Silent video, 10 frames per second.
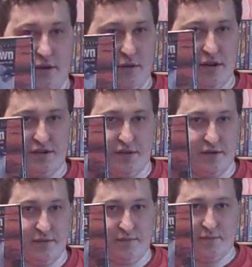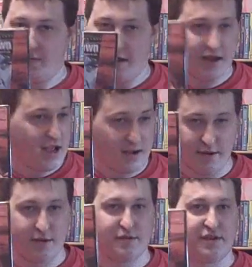Kurt Russell.
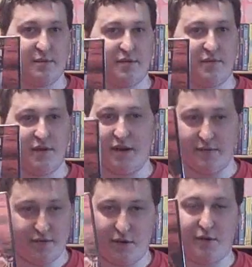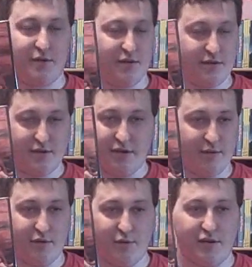I've never seen it before. I don't
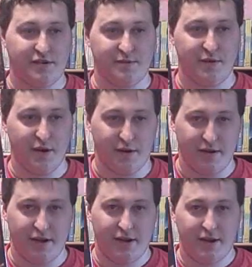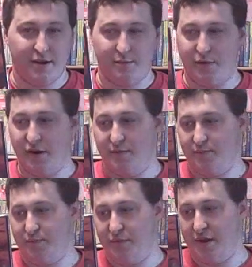even know what it's about, but
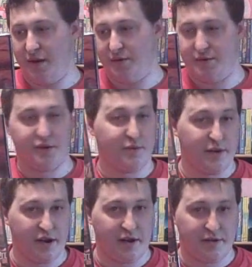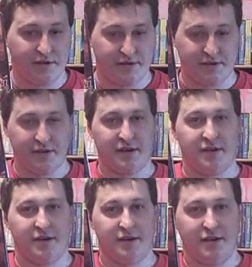it was only three dollars
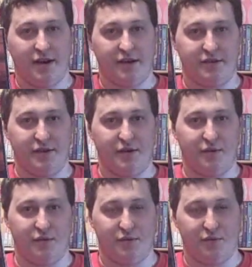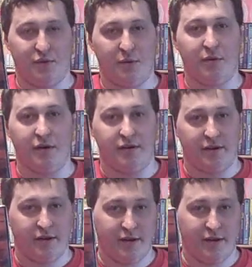at uh, Walmart,